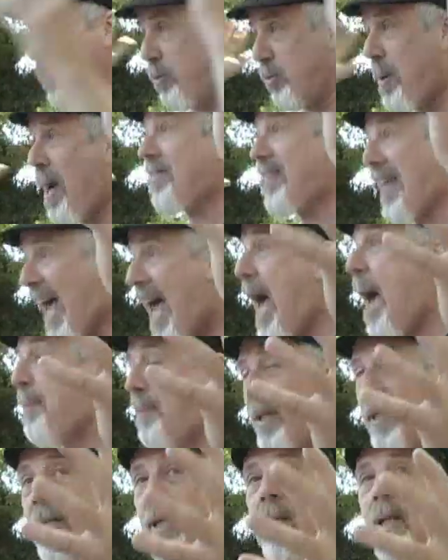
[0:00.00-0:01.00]
it's about to
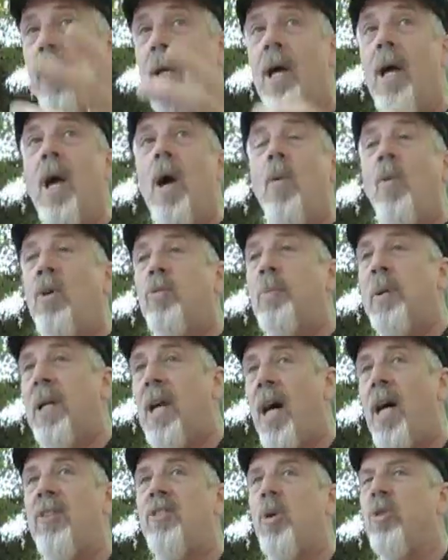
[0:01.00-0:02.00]
happen, was
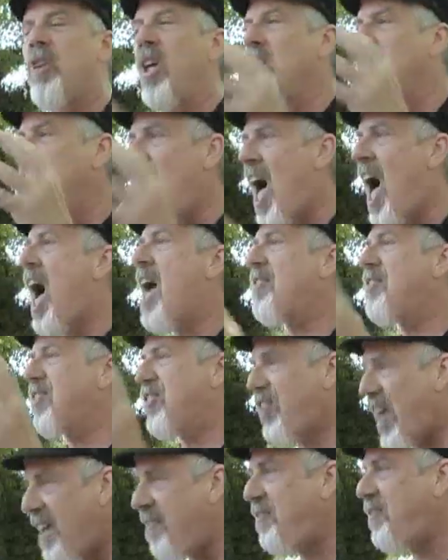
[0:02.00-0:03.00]
because there was a lot of
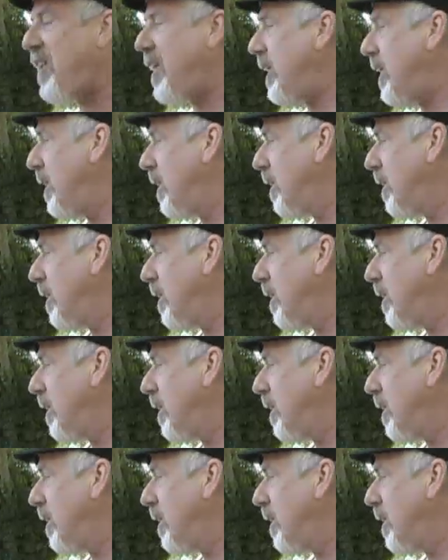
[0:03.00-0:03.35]
safety.